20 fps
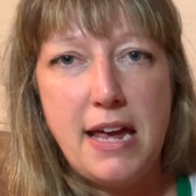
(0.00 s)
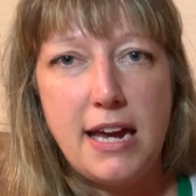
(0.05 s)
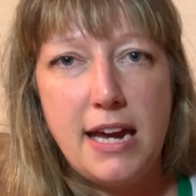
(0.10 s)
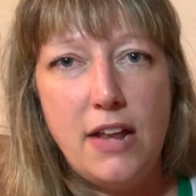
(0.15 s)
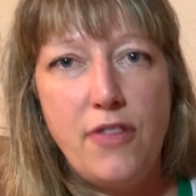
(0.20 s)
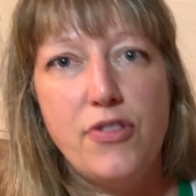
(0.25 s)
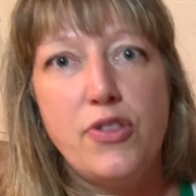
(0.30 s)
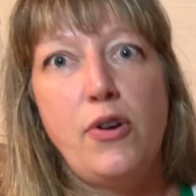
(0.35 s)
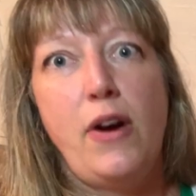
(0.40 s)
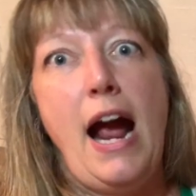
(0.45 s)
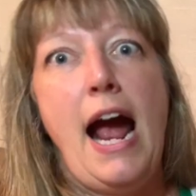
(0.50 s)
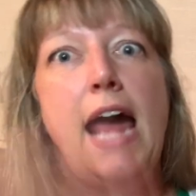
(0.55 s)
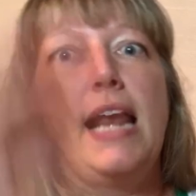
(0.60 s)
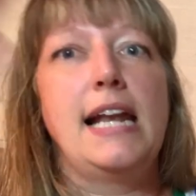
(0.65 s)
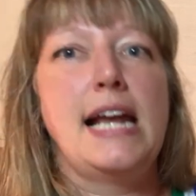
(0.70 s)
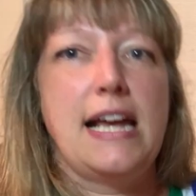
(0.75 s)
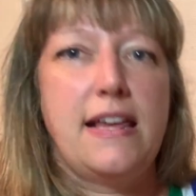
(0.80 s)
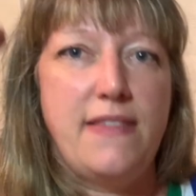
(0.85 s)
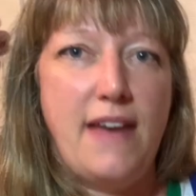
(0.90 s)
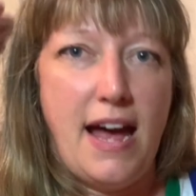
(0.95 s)
kit, they're at
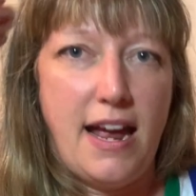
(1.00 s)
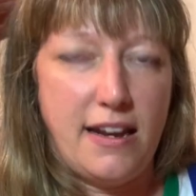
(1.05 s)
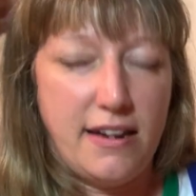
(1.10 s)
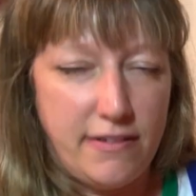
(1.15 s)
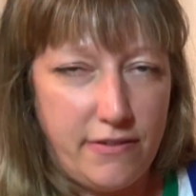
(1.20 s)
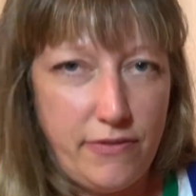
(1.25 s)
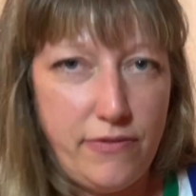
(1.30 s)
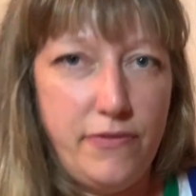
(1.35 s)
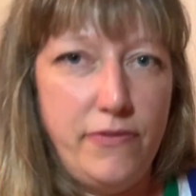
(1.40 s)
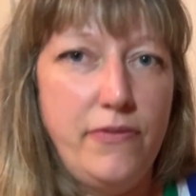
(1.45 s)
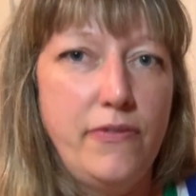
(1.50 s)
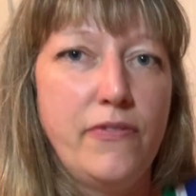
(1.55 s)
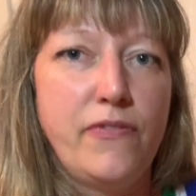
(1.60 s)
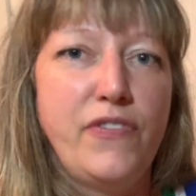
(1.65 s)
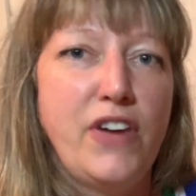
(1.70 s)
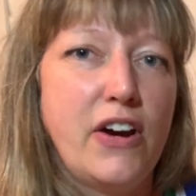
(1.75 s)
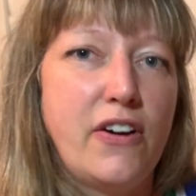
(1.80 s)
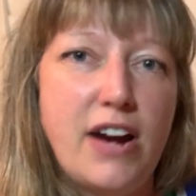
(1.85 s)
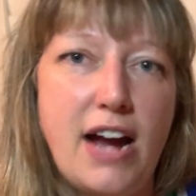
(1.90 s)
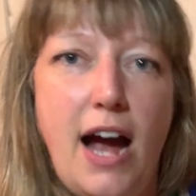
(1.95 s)
like that
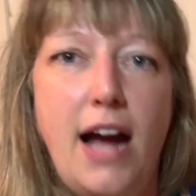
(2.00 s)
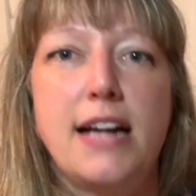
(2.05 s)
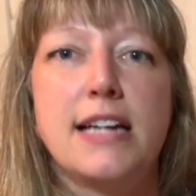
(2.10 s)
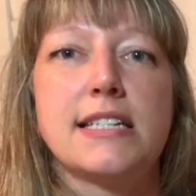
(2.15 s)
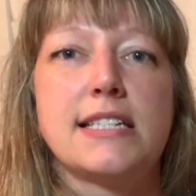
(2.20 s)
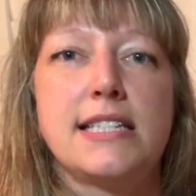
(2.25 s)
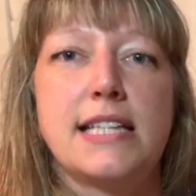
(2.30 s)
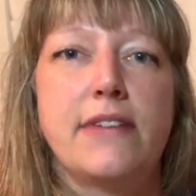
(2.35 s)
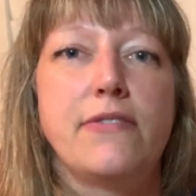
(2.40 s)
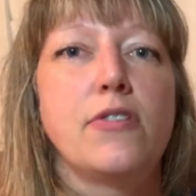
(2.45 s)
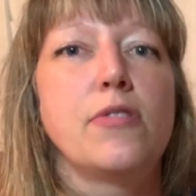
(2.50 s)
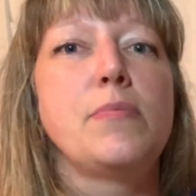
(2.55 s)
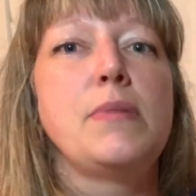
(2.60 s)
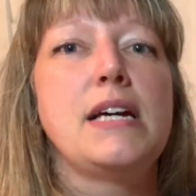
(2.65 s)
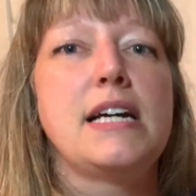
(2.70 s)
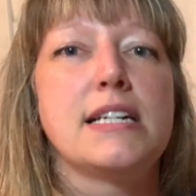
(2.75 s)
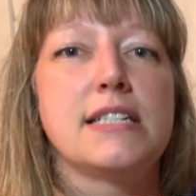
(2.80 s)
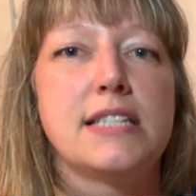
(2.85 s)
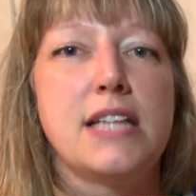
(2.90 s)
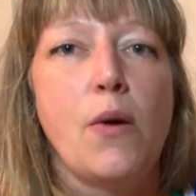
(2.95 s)
very highest level
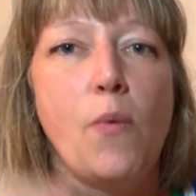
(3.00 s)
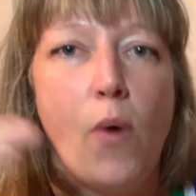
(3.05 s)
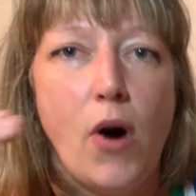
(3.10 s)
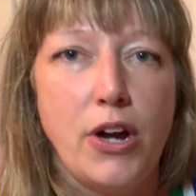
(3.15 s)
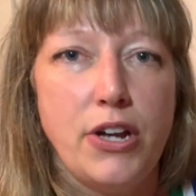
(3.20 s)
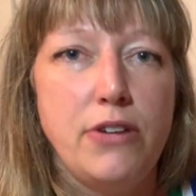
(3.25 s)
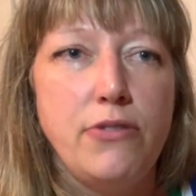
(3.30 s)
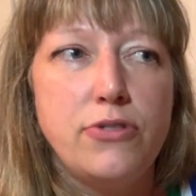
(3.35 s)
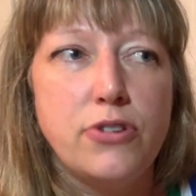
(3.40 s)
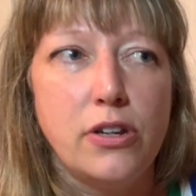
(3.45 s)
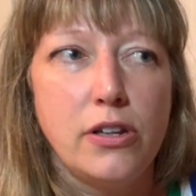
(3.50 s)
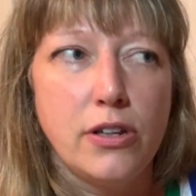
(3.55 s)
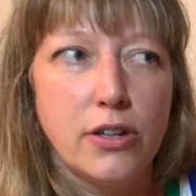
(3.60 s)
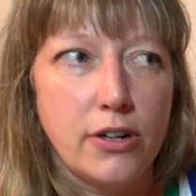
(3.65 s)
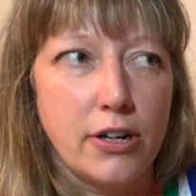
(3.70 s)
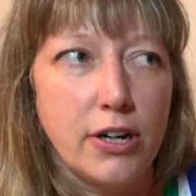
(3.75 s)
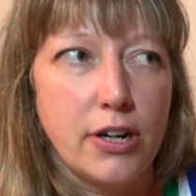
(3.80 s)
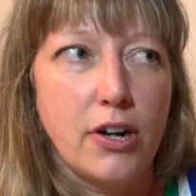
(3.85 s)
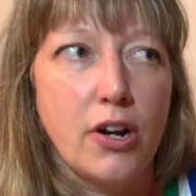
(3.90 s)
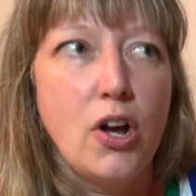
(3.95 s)
because they want you to
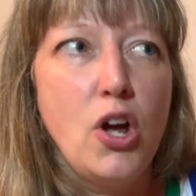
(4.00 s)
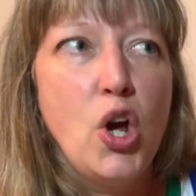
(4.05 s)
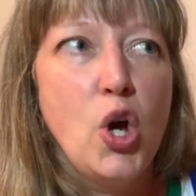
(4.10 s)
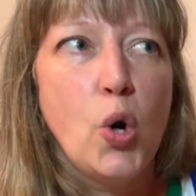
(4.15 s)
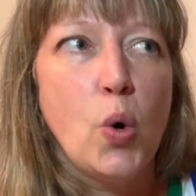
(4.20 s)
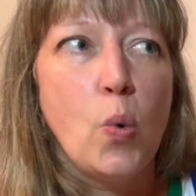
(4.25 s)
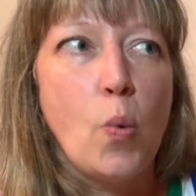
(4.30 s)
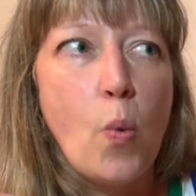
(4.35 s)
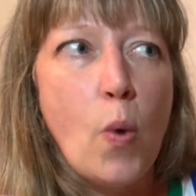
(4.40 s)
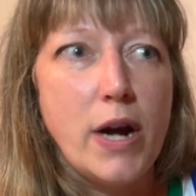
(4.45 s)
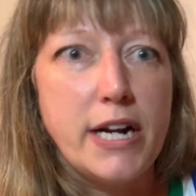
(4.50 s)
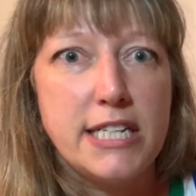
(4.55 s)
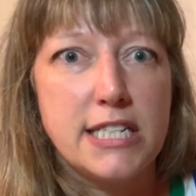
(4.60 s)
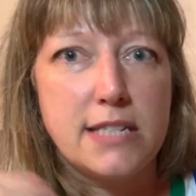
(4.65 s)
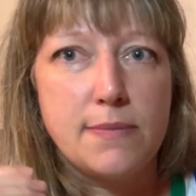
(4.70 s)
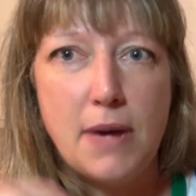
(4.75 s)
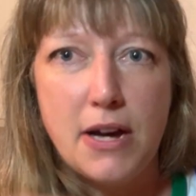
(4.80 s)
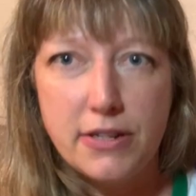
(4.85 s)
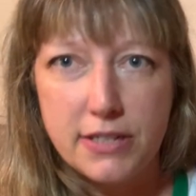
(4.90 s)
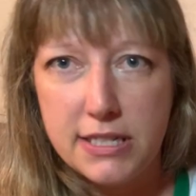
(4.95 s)
learn what it
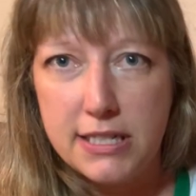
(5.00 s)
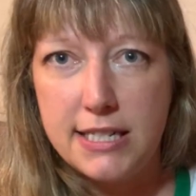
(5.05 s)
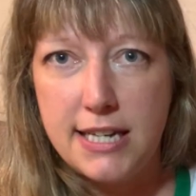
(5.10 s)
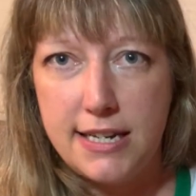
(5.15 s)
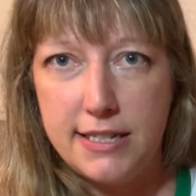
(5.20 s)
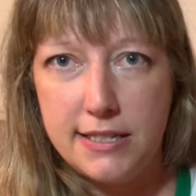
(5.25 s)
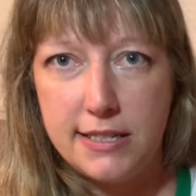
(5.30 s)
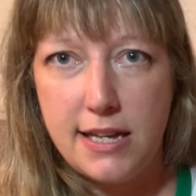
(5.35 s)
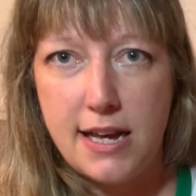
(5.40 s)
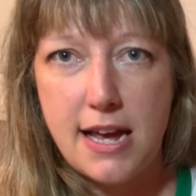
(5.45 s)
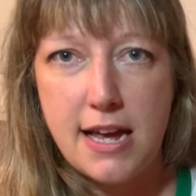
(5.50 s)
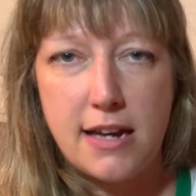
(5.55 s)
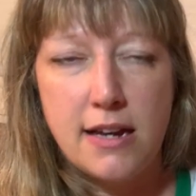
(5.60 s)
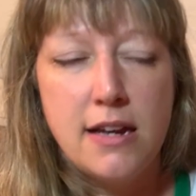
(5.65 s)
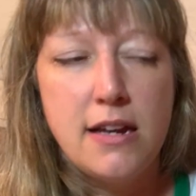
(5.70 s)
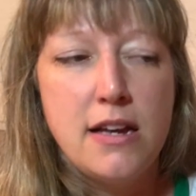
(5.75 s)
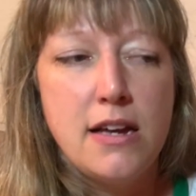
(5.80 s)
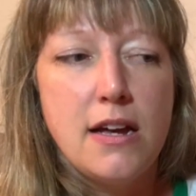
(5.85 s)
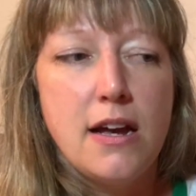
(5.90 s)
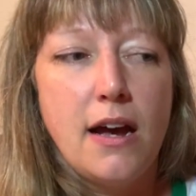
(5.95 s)
smells and tastes like.
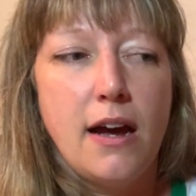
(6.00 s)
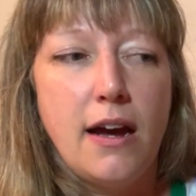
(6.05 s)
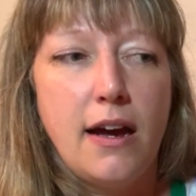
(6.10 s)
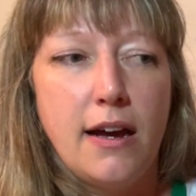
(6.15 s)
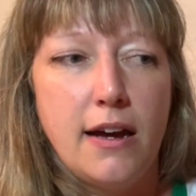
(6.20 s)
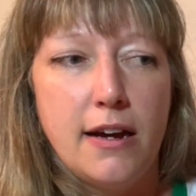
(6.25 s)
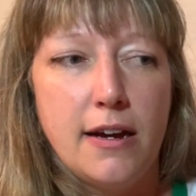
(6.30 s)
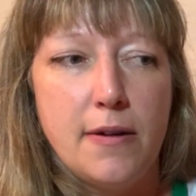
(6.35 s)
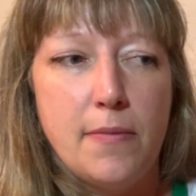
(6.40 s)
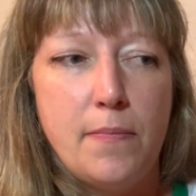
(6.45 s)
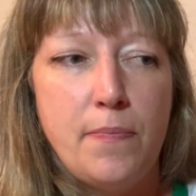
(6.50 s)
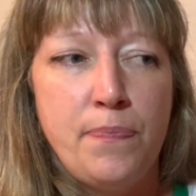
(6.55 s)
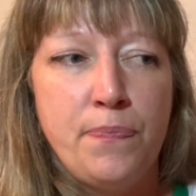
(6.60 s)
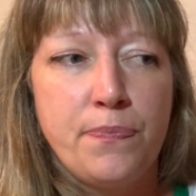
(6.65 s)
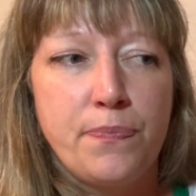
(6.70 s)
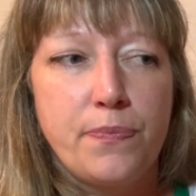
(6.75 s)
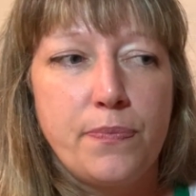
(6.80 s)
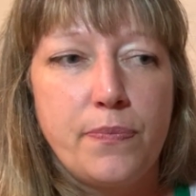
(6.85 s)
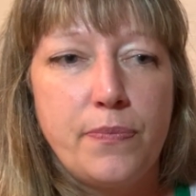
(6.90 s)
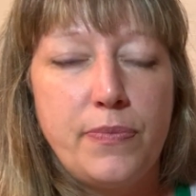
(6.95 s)

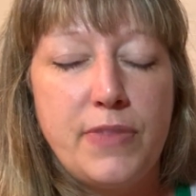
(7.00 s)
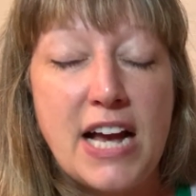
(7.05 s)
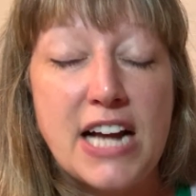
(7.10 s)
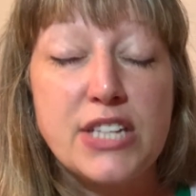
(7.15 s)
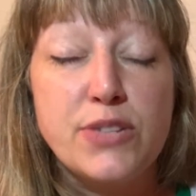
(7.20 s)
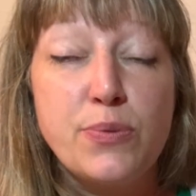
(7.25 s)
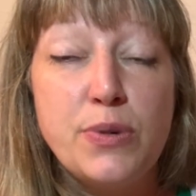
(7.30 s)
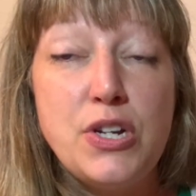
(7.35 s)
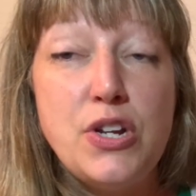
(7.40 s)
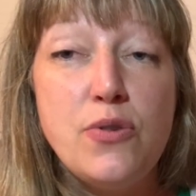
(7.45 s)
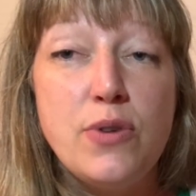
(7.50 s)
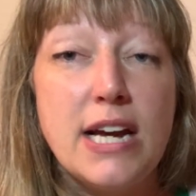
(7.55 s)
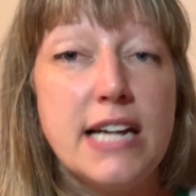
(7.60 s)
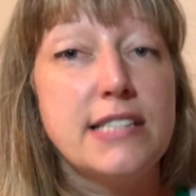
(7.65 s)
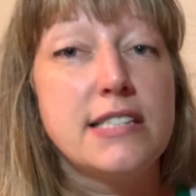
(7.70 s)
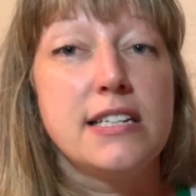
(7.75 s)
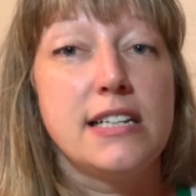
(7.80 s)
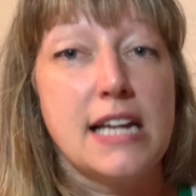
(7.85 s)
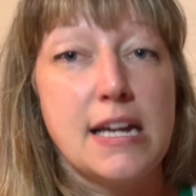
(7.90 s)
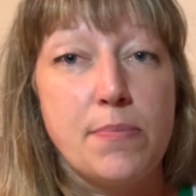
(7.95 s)
That's when you get
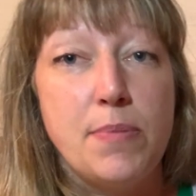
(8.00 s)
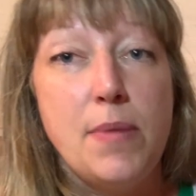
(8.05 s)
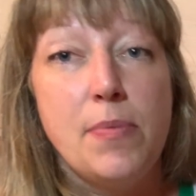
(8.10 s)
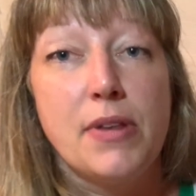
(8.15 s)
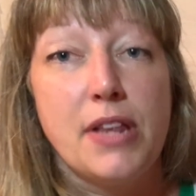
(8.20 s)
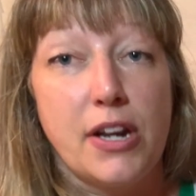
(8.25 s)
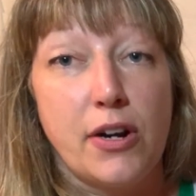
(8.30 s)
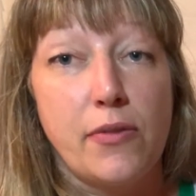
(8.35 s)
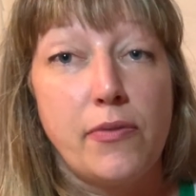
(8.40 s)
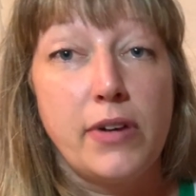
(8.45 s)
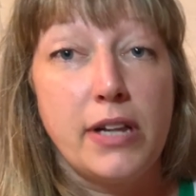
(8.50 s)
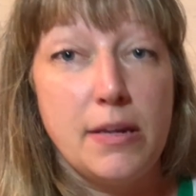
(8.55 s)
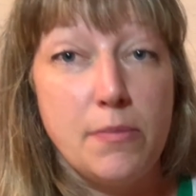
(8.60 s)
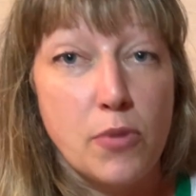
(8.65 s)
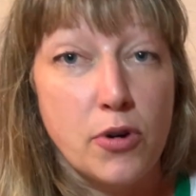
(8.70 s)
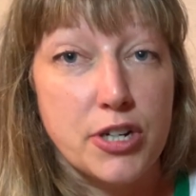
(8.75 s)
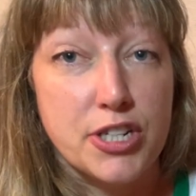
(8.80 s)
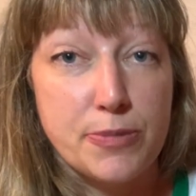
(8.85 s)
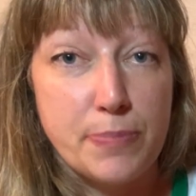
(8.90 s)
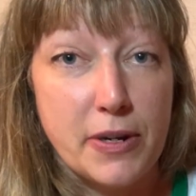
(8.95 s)
to like people that are really more
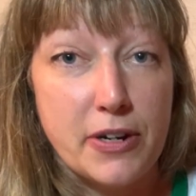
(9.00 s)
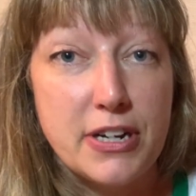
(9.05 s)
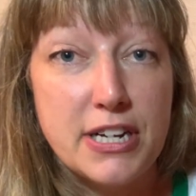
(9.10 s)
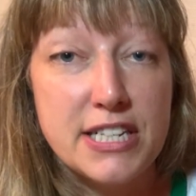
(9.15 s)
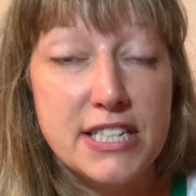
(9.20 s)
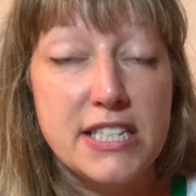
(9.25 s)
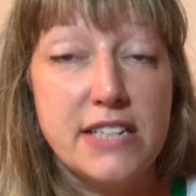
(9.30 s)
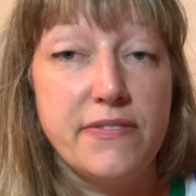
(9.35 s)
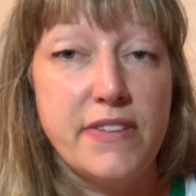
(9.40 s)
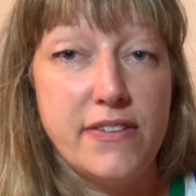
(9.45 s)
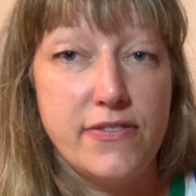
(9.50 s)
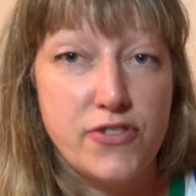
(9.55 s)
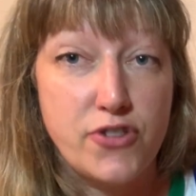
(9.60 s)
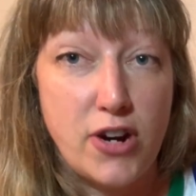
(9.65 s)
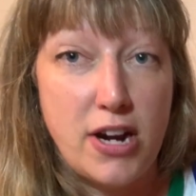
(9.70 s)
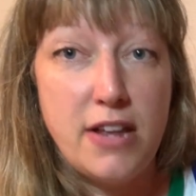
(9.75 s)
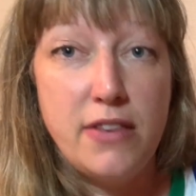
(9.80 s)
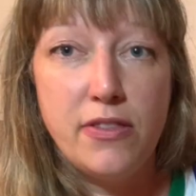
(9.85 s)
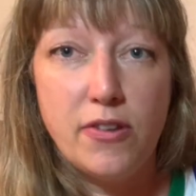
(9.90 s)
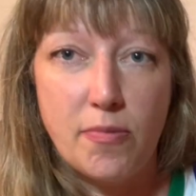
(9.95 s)
experienced and they've
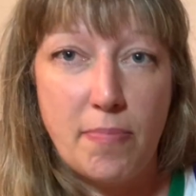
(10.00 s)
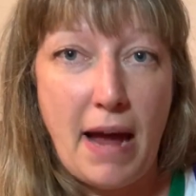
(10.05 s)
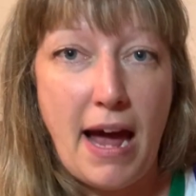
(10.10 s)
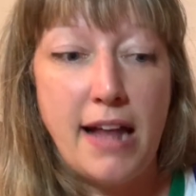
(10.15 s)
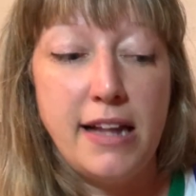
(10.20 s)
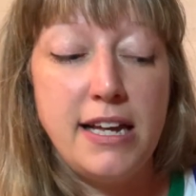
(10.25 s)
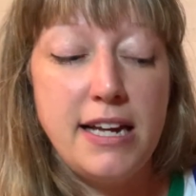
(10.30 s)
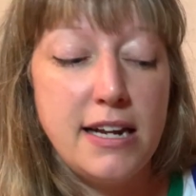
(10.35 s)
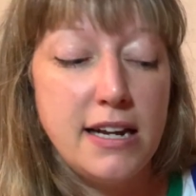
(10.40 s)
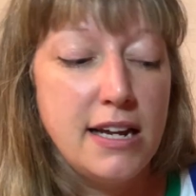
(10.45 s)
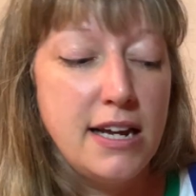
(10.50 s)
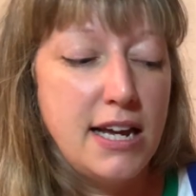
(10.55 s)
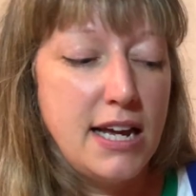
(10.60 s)
trained their palate.